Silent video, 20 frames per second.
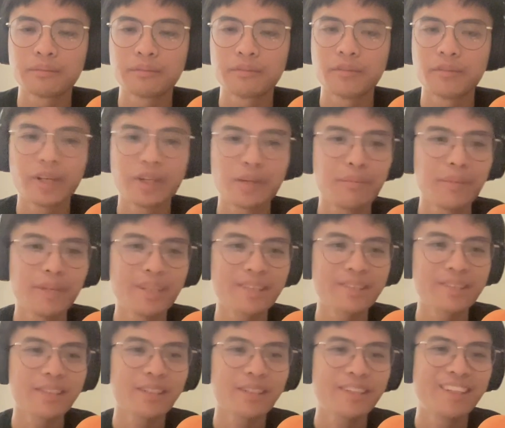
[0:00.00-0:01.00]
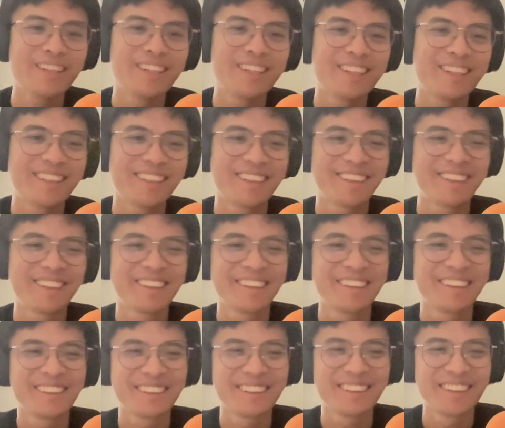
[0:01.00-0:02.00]
very basic,
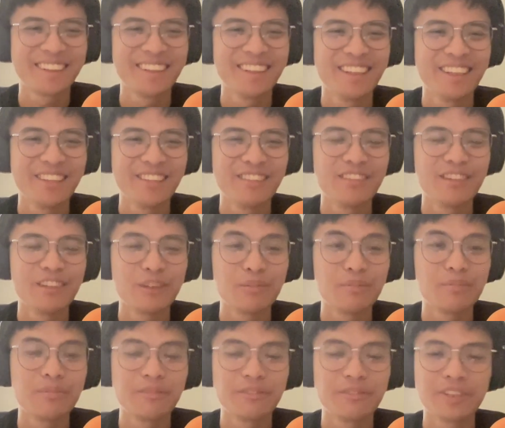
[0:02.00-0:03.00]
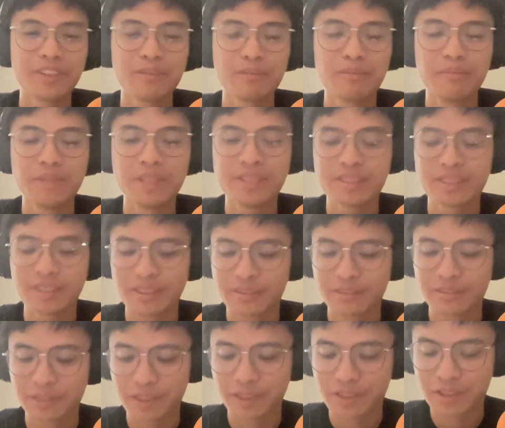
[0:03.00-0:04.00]
very basic
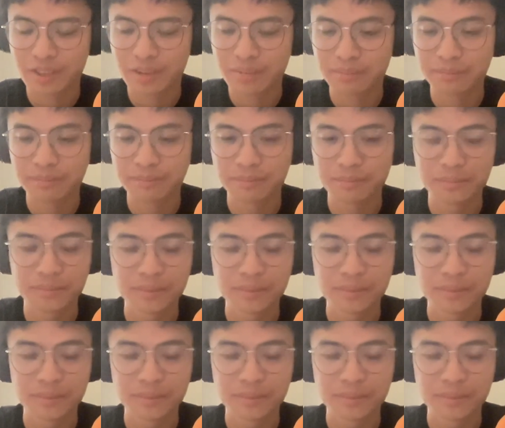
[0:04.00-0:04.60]
for some,